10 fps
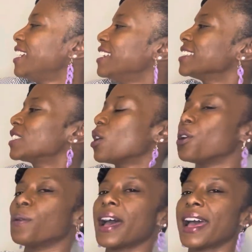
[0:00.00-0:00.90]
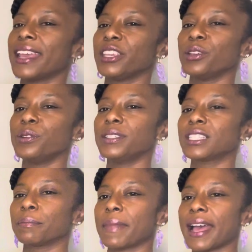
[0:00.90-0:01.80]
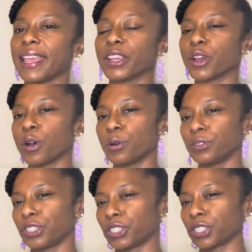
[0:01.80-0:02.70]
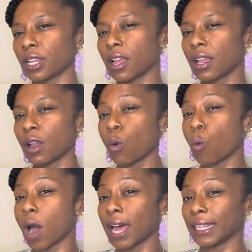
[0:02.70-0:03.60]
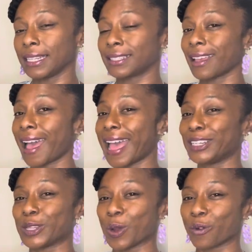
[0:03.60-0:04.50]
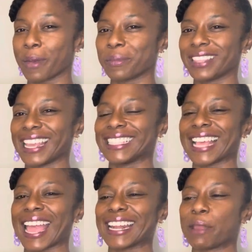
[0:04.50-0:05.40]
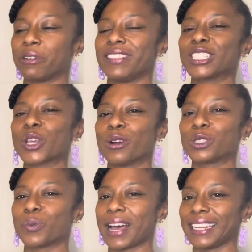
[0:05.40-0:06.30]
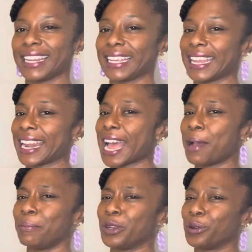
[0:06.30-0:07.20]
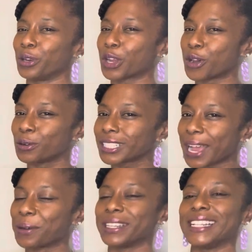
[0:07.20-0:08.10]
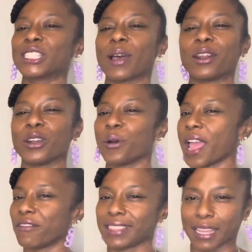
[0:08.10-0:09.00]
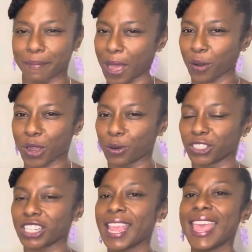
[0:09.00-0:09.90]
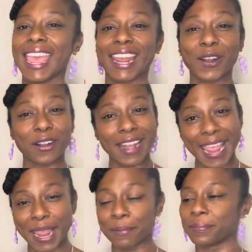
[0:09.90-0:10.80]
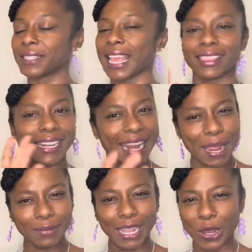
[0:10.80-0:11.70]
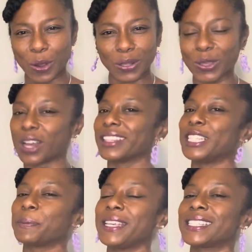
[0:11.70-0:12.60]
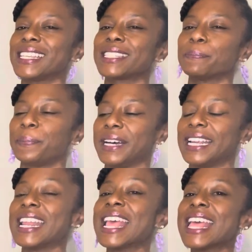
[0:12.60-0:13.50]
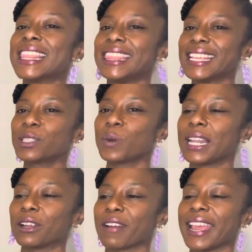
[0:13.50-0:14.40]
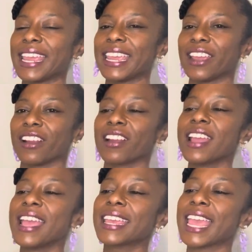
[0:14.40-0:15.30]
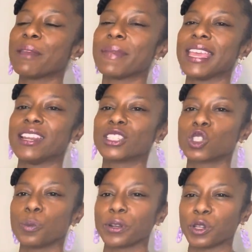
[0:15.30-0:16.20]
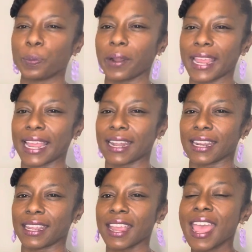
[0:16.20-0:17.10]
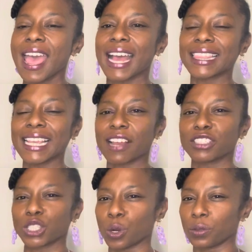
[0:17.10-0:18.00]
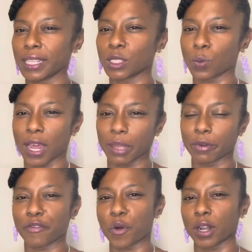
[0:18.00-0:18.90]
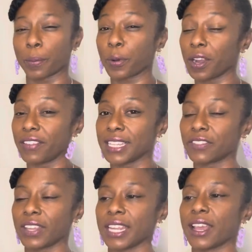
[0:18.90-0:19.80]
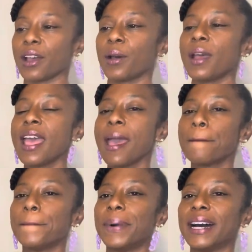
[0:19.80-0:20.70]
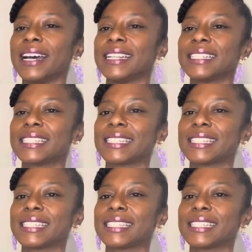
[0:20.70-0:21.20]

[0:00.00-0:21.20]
So I used my Coach wallet. I don't remember the exact name of this Coach wallet. Again, I'm new to Coach Outlet, so I don't know everything about Coach and her names and the names that go with all these pieces, but this wallet right here came in super duper handy. I think I've shown this wallet before in a previous video, but